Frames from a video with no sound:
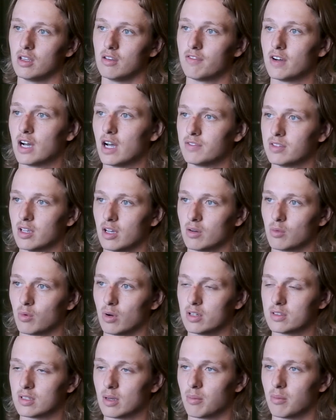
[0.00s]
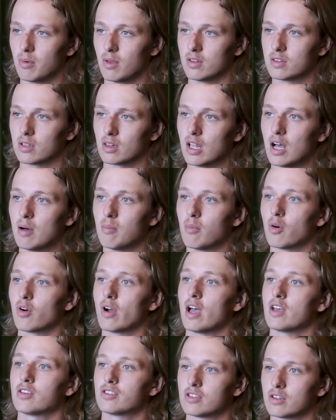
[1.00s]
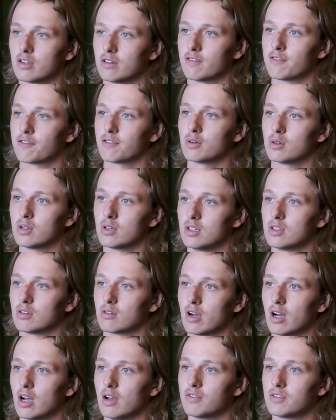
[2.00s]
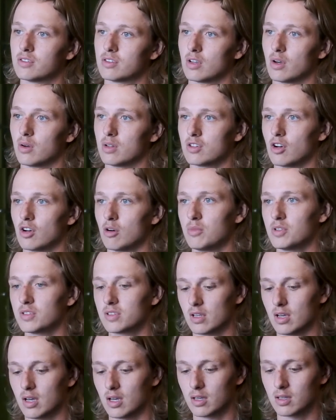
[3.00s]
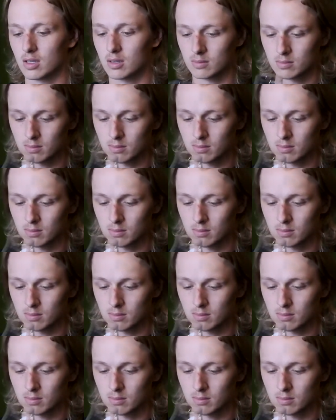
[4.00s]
510 was. It's a lot more ester and fruity derived. So it's almost like